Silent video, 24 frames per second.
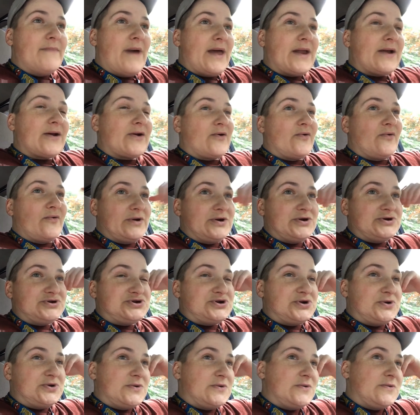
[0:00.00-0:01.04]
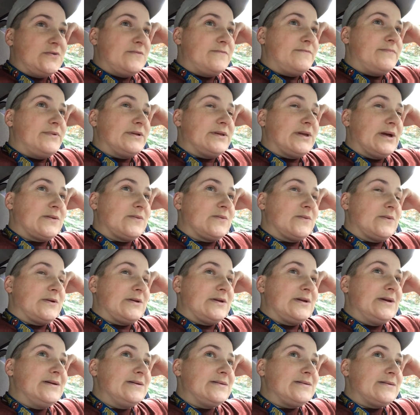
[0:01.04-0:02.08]
medical issue, but that's
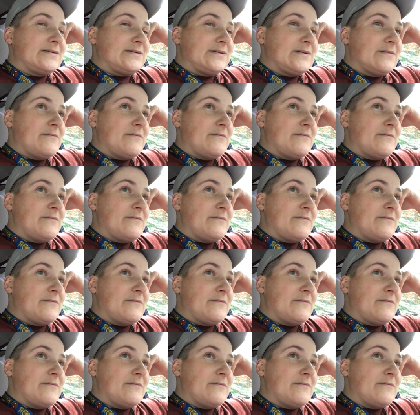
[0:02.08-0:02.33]
what it is.